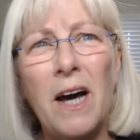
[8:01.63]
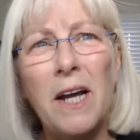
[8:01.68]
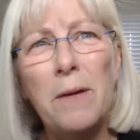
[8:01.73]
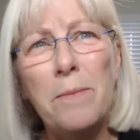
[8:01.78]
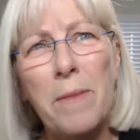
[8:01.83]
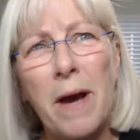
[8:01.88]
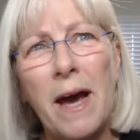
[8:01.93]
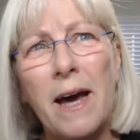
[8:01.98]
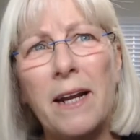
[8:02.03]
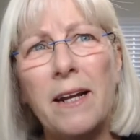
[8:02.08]

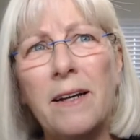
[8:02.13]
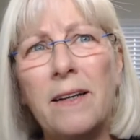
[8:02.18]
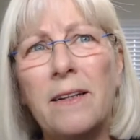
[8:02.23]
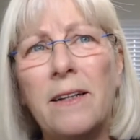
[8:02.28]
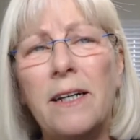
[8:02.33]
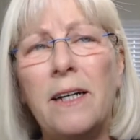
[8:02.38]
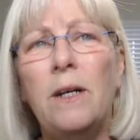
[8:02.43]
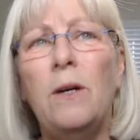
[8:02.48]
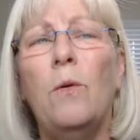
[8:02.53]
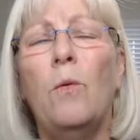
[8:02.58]

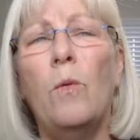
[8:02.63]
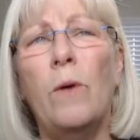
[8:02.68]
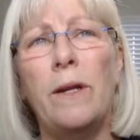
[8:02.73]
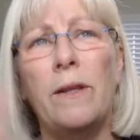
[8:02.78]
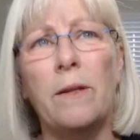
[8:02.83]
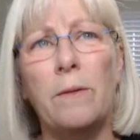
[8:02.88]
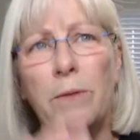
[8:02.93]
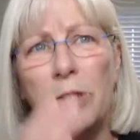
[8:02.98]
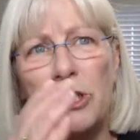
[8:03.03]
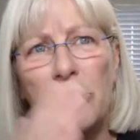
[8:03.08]
automatically,
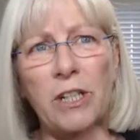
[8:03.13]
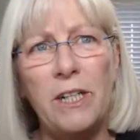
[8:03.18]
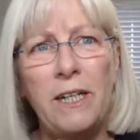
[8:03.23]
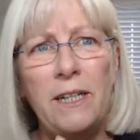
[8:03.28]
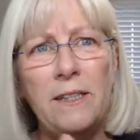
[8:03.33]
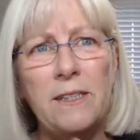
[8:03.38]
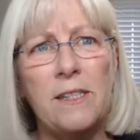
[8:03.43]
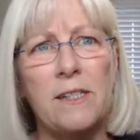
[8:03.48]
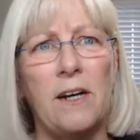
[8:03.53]
when the machine